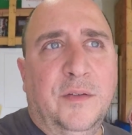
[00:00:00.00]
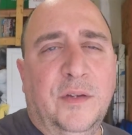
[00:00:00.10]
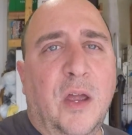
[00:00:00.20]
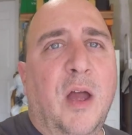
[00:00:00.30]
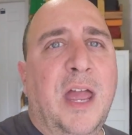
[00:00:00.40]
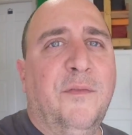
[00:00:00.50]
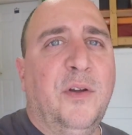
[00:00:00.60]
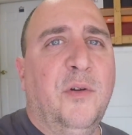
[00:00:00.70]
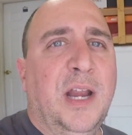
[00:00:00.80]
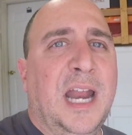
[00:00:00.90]
So y'all have a
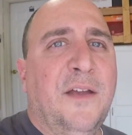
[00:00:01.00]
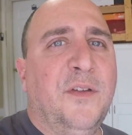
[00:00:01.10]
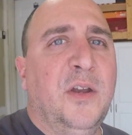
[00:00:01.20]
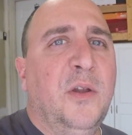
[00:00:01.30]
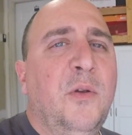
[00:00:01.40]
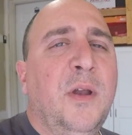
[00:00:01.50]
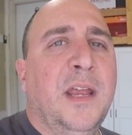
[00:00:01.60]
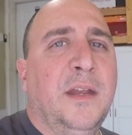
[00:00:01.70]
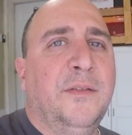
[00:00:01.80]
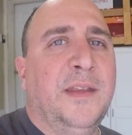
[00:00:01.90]
great afternoon
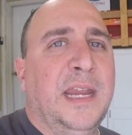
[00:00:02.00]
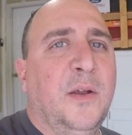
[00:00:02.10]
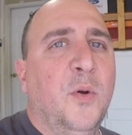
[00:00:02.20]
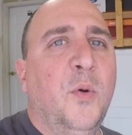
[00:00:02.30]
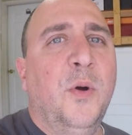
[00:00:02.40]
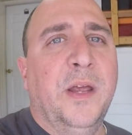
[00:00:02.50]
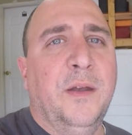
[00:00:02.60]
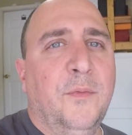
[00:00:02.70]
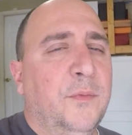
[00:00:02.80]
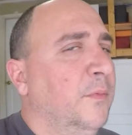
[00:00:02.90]
and stay cool,
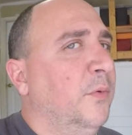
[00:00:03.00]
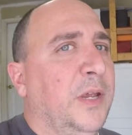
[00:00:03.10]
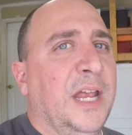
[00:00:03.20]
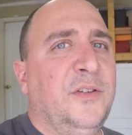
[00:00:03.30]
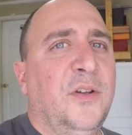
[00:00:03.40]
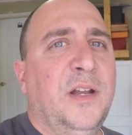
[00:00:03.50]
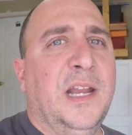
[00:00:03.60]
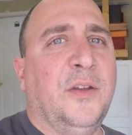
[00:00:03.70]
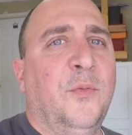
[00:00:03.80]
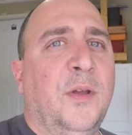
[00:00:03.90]
and we'll catch you on the
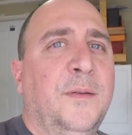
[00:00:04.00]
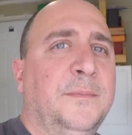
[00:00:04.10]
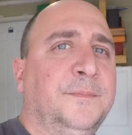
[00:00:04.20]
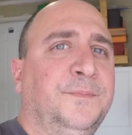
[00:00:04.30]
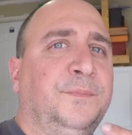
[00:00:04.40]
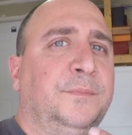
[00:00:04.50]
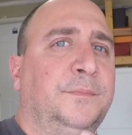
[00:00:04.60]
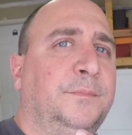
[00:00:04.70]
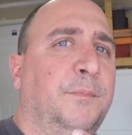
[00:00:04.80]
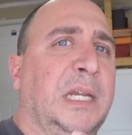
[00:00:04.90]
next one.
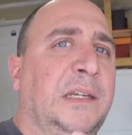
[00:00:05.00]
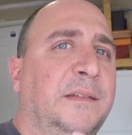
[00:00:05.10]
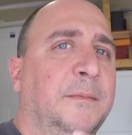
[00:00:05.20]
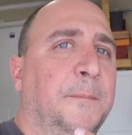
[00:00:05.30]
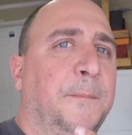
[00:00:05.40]
Peace.